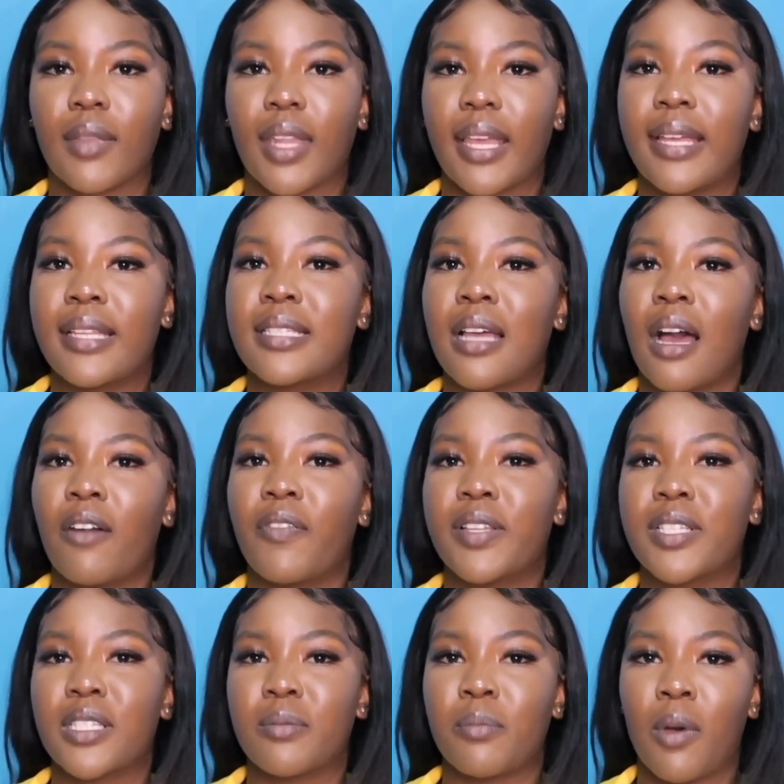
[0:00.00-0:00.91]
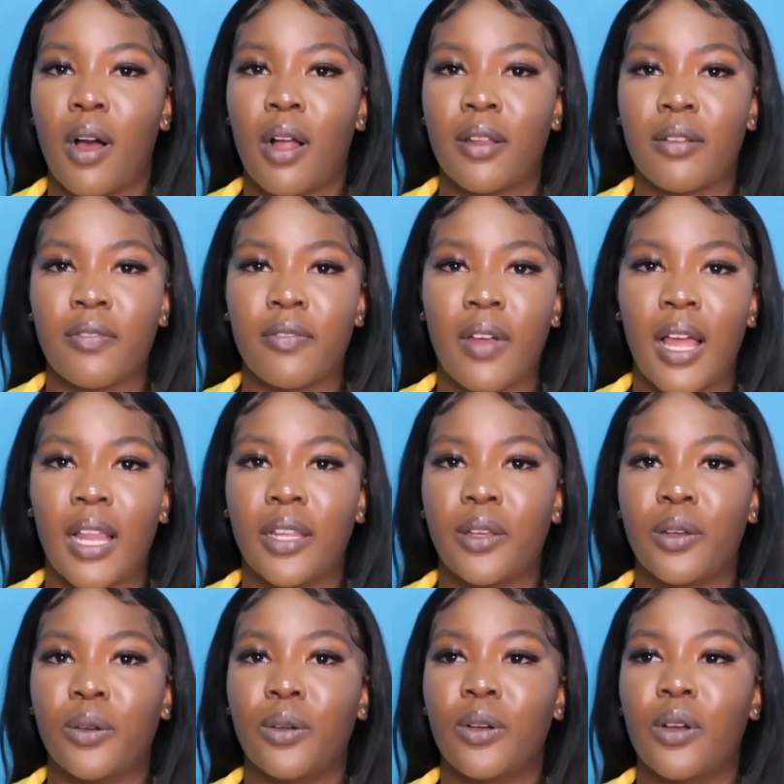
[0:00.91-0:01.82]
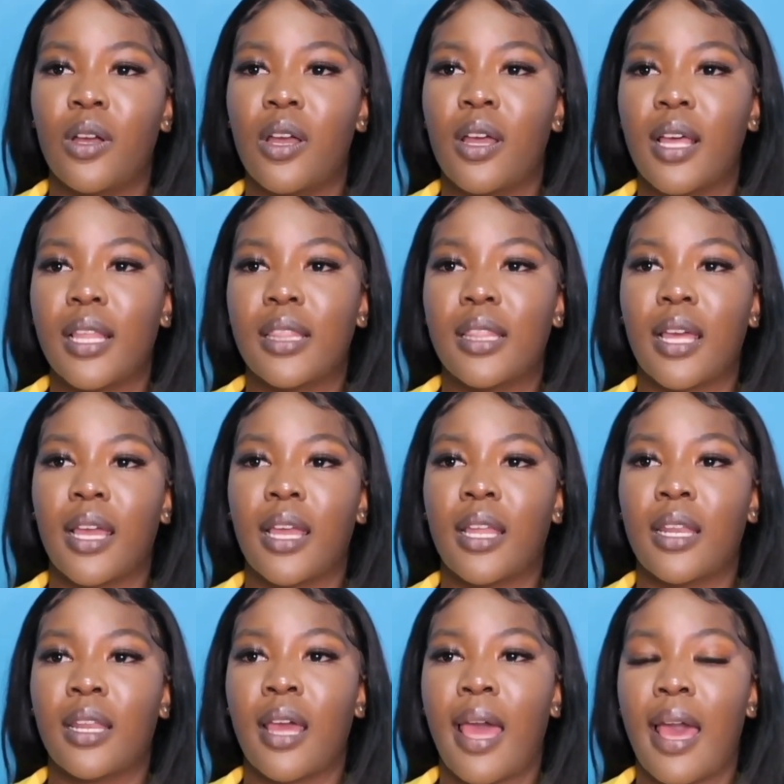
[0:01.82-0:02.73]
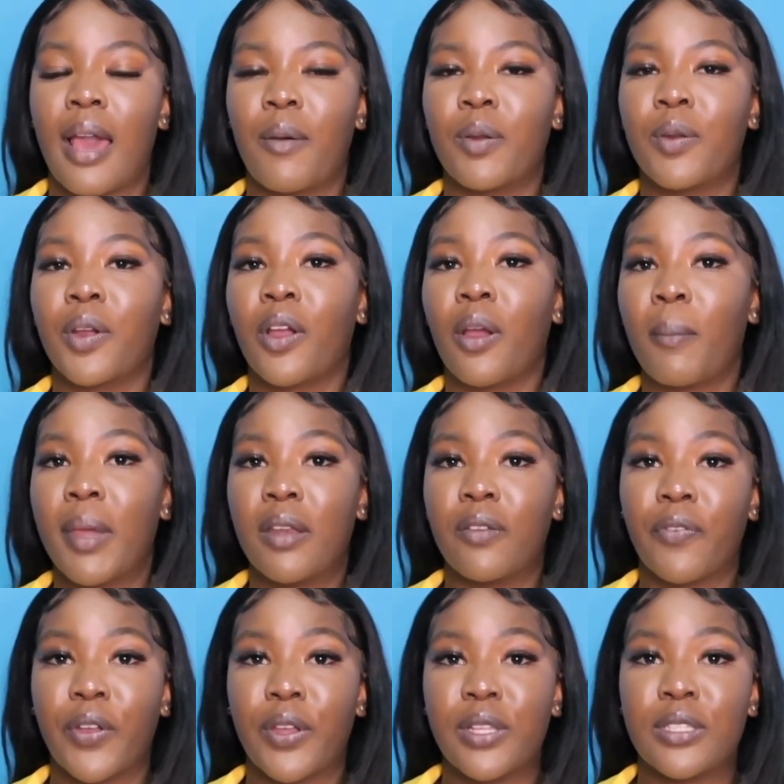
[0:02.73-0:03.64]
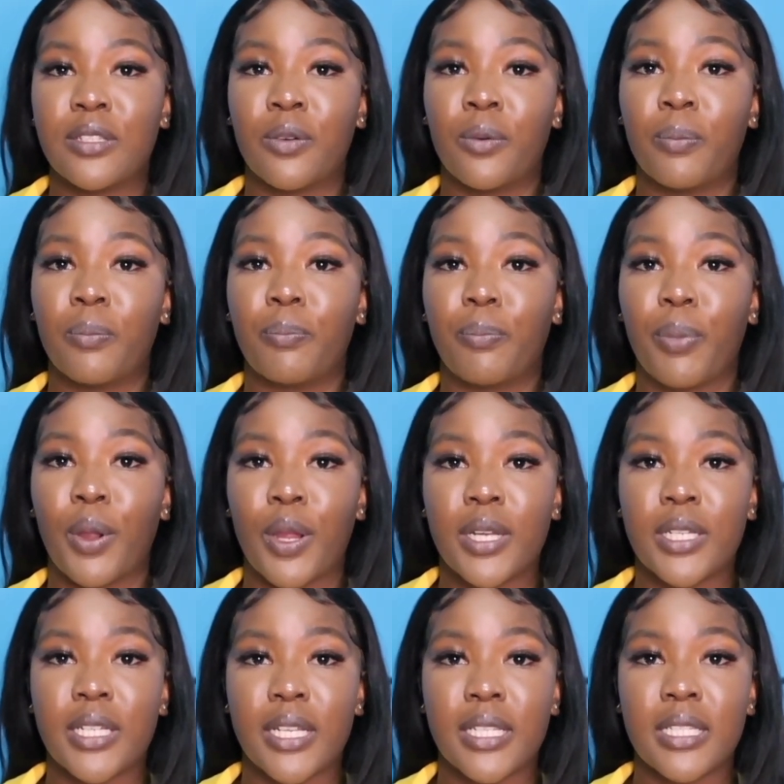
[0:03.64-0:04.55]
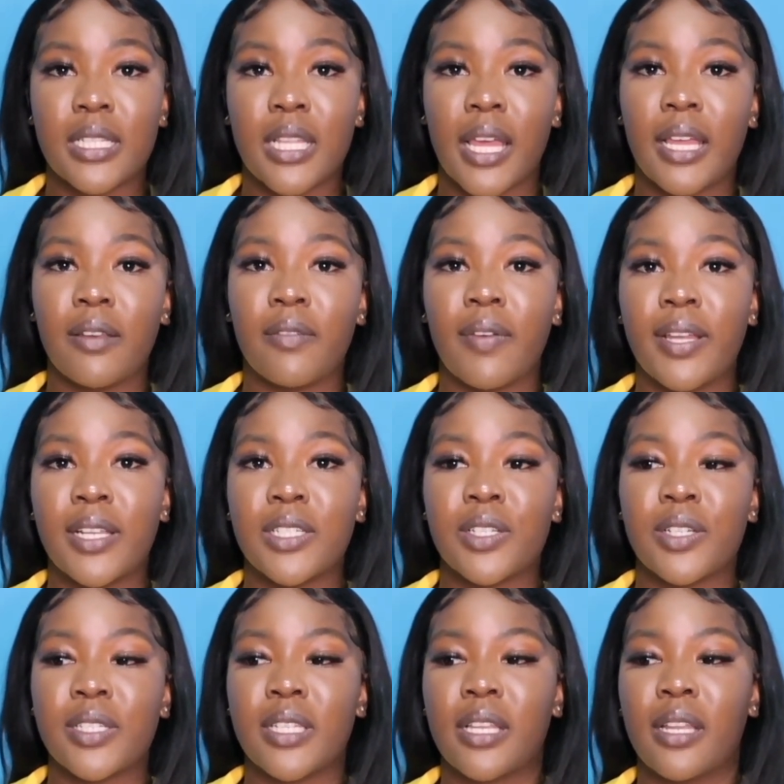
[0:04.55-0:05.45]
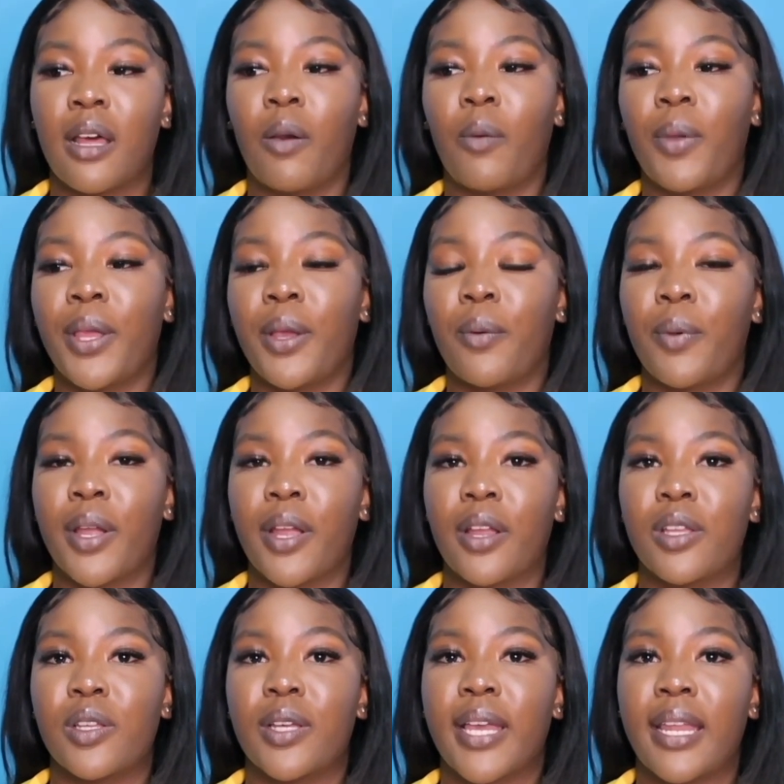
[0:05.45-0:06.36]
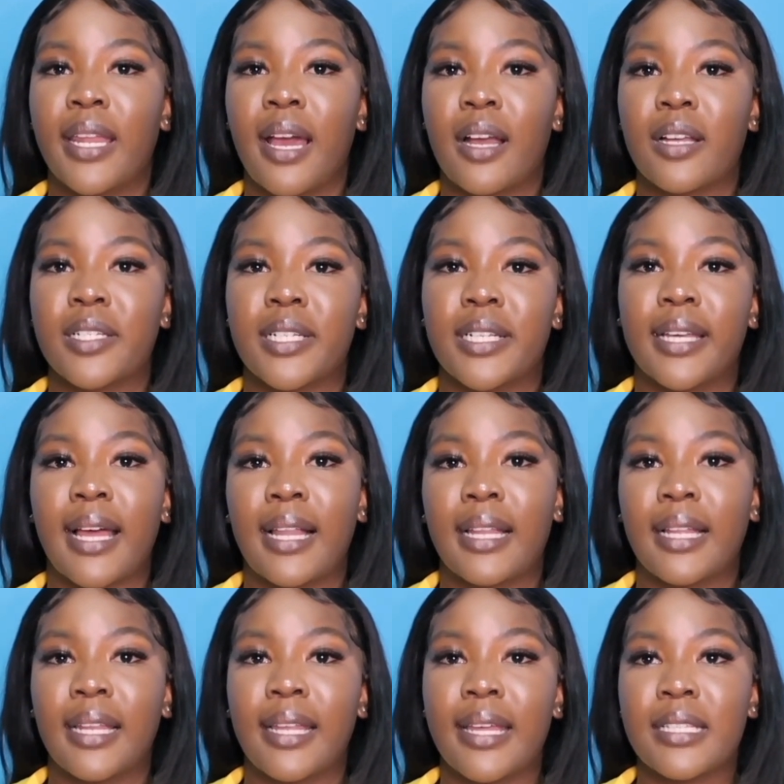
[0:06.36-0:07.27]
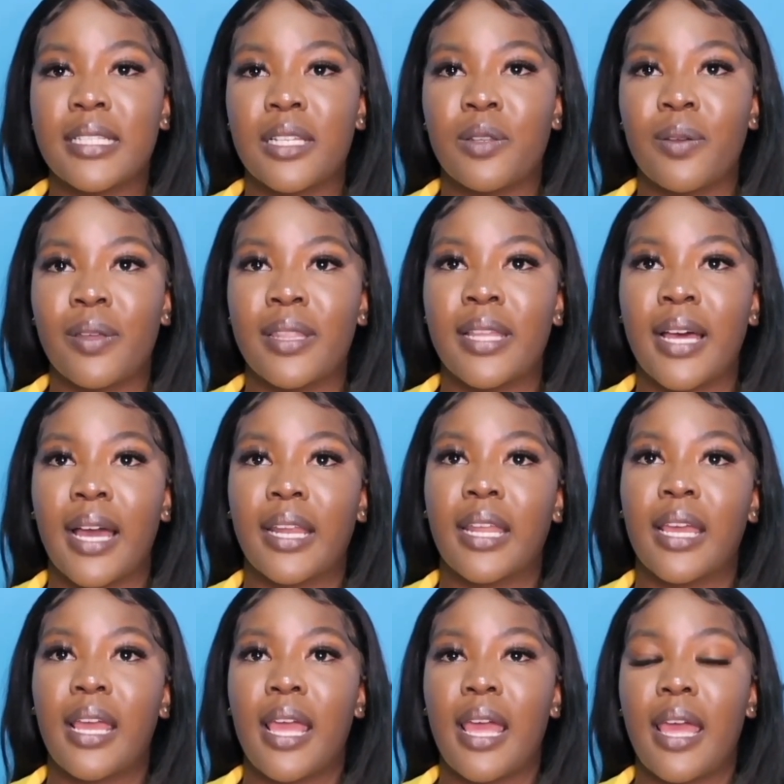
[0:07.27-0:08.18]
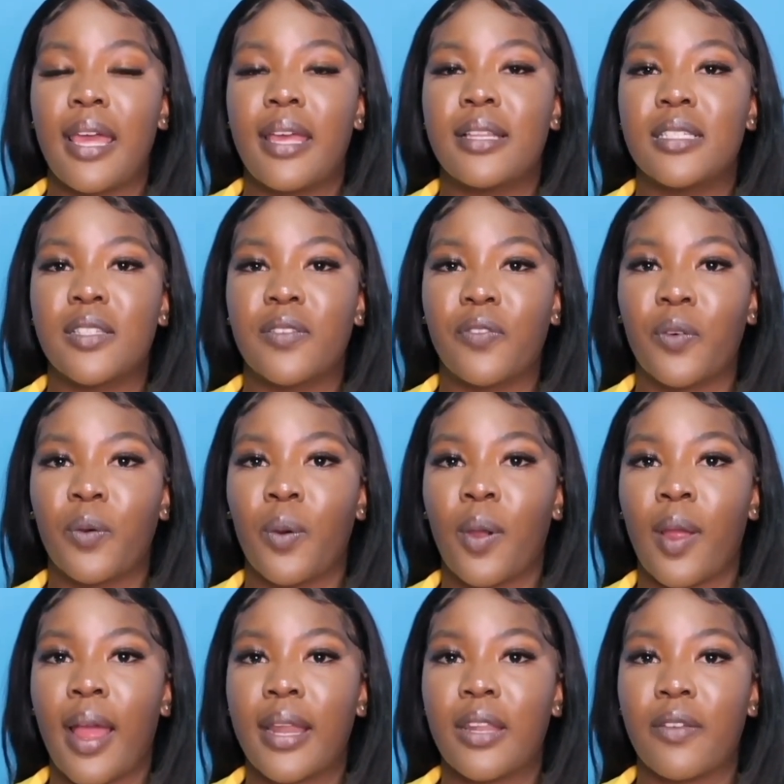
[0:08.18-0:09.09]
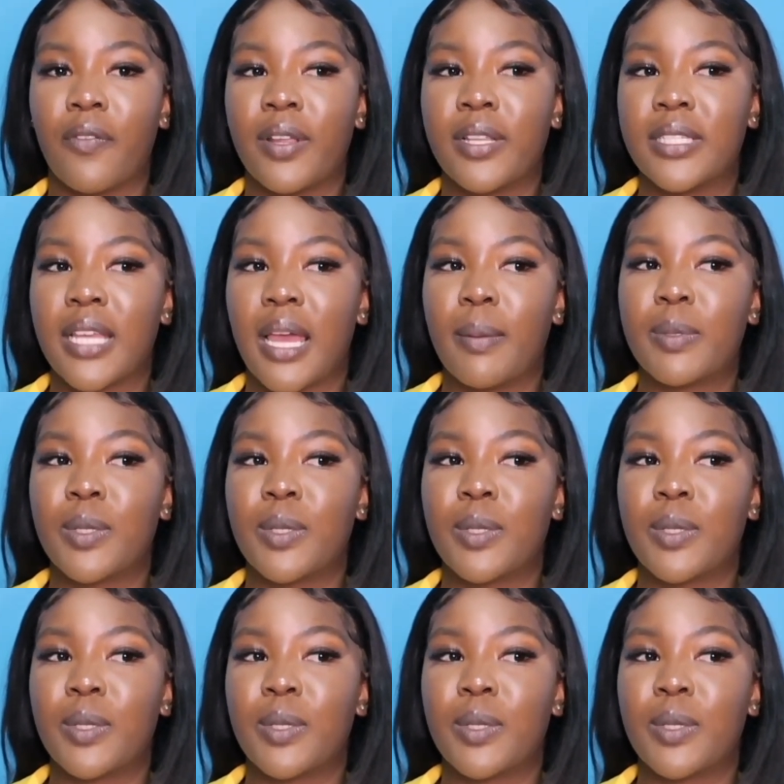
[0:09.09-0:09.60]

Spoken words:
it's of a smaller value, then I would recommend for you to purchase the inventories in a way where you can actually calculate it, knowing that it's for a different time.